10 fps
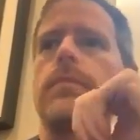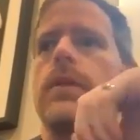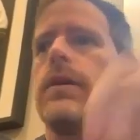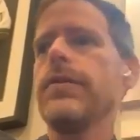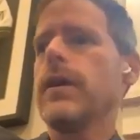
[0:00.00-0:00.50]

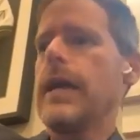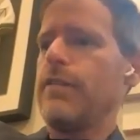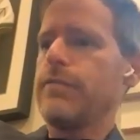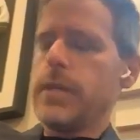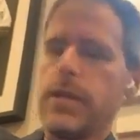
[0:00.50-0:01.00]
There
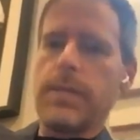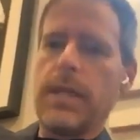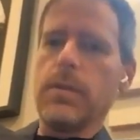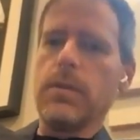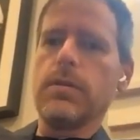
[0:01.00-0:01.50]
have been
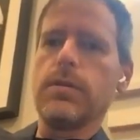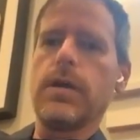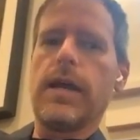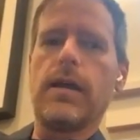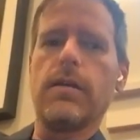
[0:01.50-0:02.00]
people
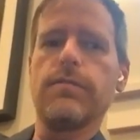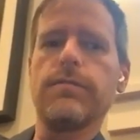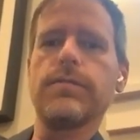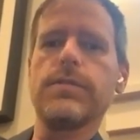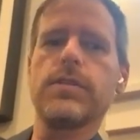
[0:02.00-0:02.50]
who have
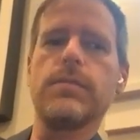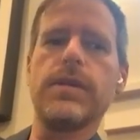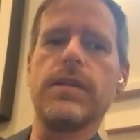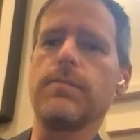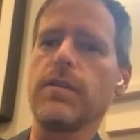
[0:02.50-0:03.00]

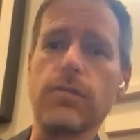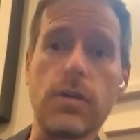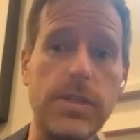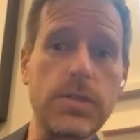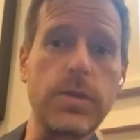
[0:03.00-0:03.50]
submitted
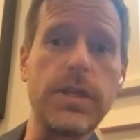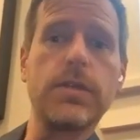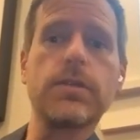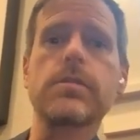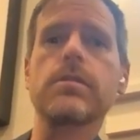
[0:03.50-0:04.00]
performance
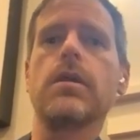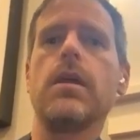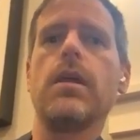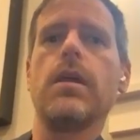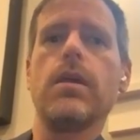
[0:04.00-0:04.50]
tweaks,
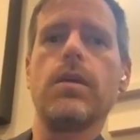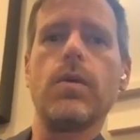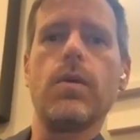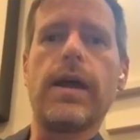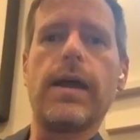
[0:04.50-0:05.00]

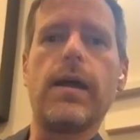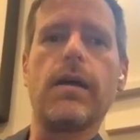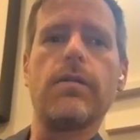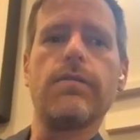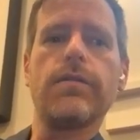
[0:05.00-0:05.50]
who
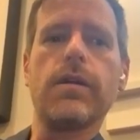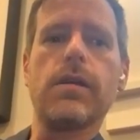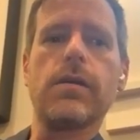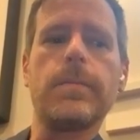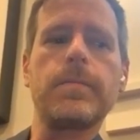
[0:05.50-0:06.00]
have
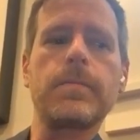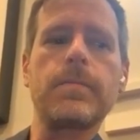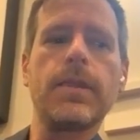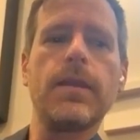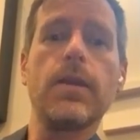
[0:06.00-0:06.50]

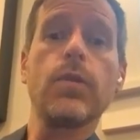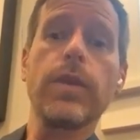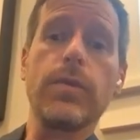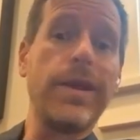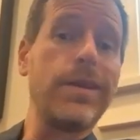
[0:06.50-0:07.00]

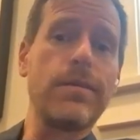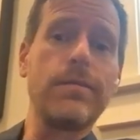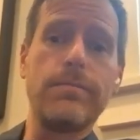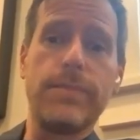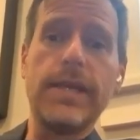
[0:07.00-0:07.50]

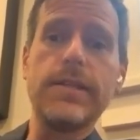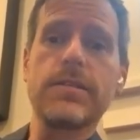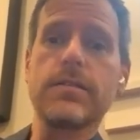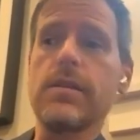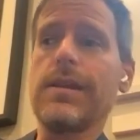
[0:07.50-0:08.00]
rewritten
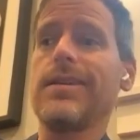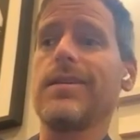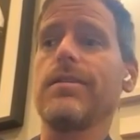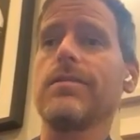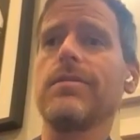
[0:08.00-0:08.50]
bits
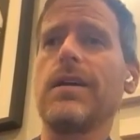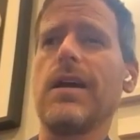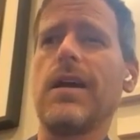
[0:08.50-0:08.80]
and